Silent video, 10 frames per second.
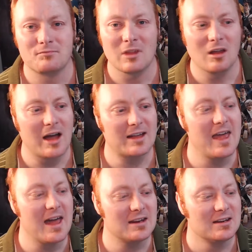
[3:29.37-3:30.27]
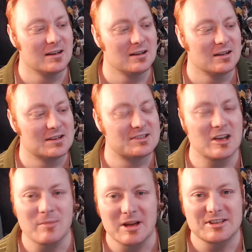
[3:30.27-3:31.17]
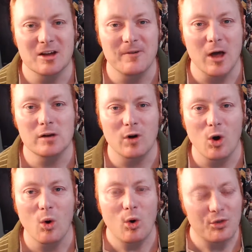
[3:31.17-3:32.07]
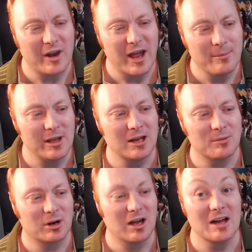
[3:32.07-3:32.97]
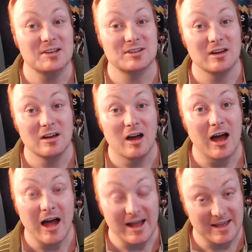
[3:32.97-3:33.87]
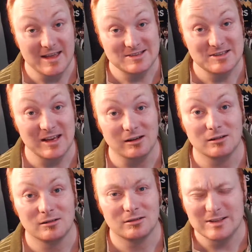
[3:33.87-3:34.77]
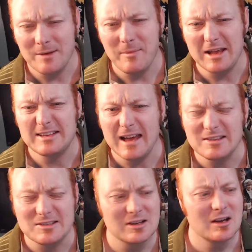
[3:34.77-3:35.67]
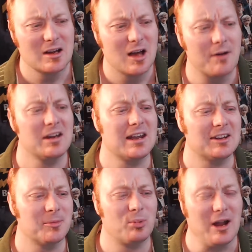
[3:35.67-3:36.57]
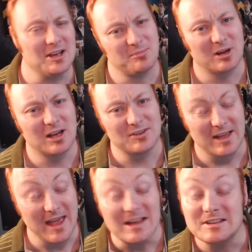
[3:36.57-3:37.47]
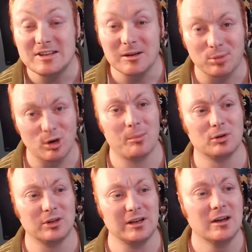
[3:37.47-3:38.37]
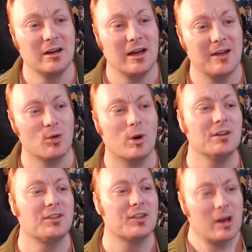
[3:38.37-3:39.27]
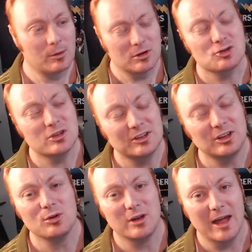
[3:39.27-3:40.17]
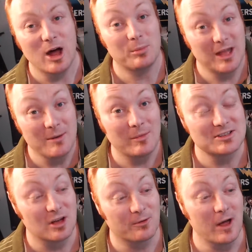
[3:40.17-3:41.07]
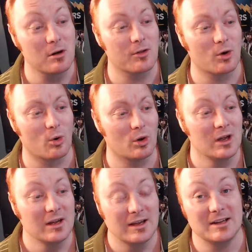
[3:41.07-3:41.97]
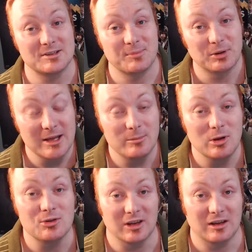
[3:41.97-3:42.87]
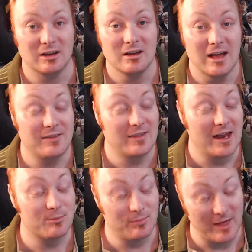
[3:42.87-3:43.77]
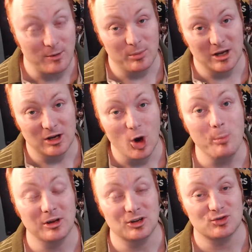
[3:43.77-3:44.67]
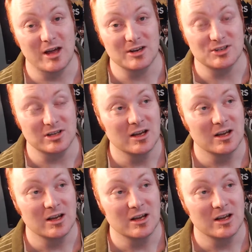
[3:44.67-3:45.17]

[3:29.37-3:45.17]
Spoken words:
I can't sing myself out of a hole that I am in because I can't sing. Does that make sense? I'm going to get depressed because I can't sing properly. And the one thing that I would usually do to help get myself out of the hole is play music. And that would be a coping strategy.